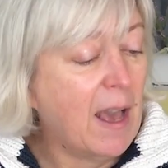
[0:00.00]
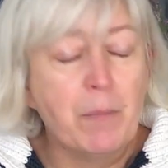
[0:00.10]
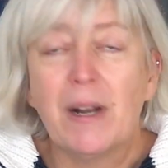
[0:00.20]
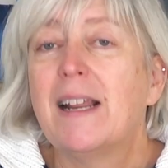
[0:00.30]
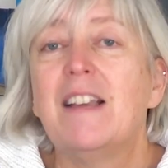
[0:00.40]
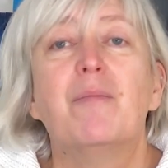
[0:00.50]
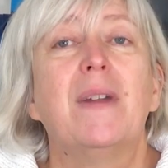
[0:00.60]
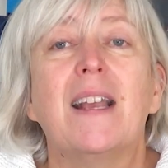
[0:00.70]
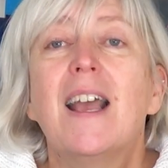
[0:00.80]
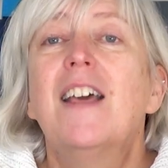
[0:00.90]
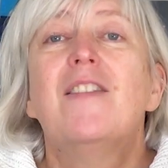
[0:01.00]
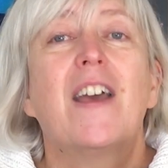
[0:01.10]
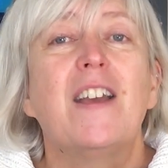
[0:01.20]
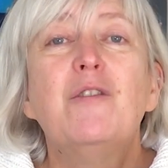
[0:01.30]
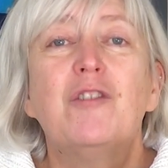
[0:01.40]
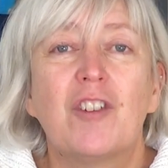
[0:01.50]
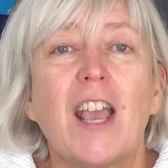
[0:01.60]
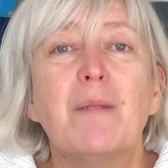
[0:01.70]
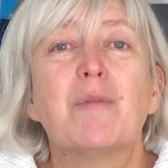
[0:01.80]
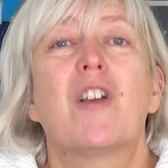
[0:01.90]
And believe me, those
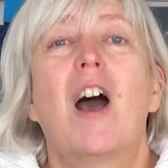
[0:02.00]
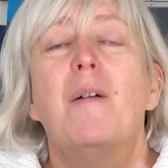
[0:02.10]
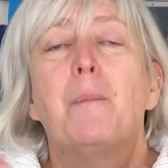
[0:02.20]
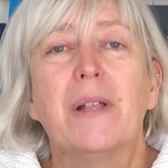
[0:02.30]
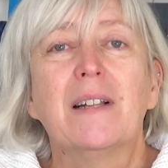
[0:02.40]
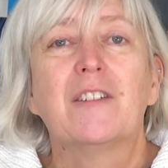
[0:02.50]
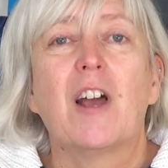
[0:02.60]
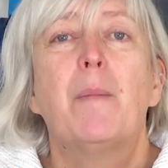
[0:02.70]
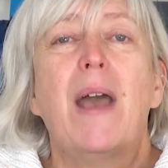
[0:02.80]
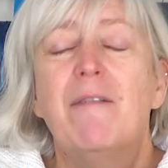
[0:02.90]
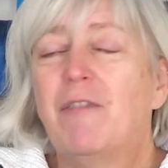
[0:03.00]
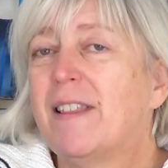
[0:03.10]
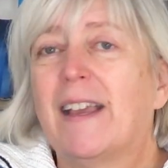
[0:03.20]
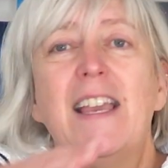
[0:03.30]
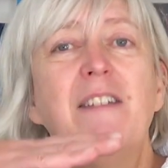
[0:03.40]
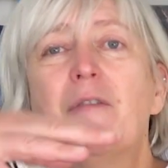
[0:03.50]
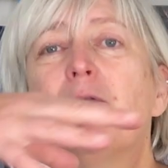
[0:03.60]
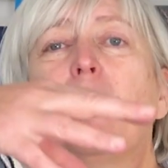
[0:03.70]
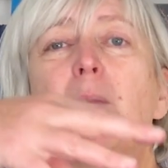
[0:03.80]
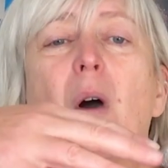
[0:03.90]
shapes build up everything, even
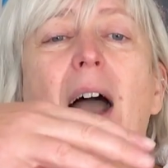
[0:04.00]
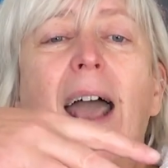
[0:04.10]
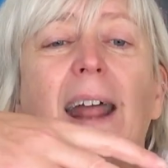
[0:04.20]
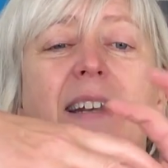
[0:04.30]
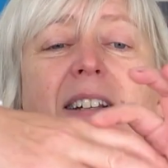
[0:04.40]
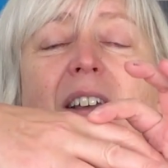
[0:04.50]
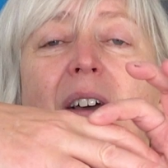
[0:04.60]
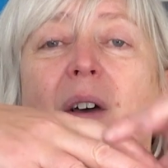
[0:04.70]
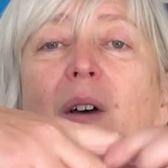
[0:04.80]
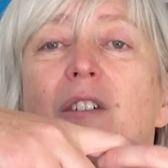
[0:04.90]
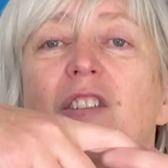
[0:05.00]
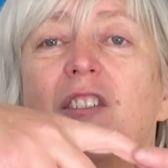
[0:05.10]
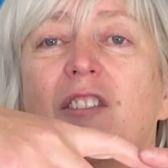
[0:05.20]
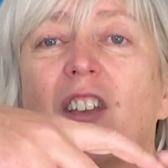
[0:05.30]
from your hand, which is